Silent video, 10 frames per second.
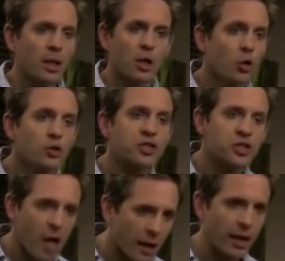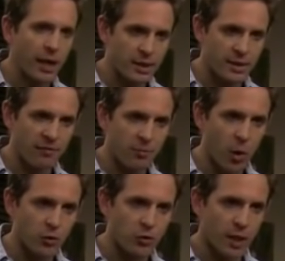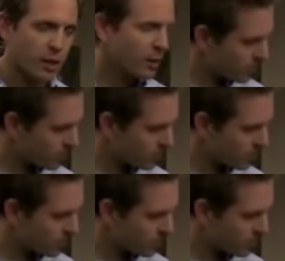you suck at deaf poetry. You know